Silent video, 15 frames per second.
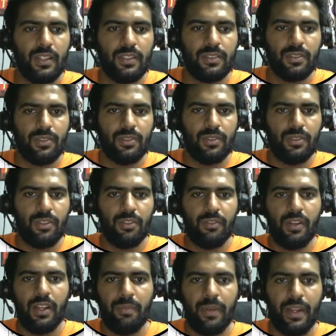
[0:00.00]
So you
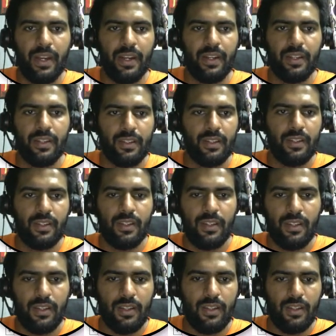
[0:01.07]
will update,
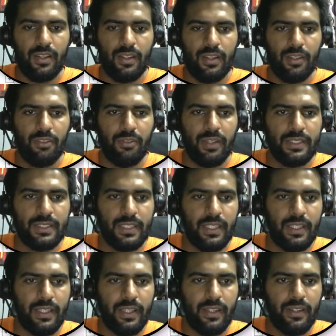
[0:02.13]
you will
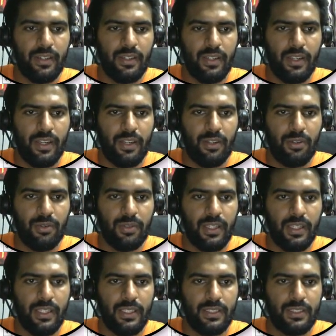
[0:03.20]
insert it into the
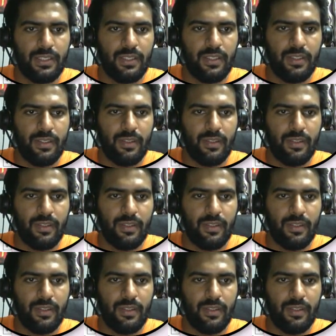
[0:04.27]
list,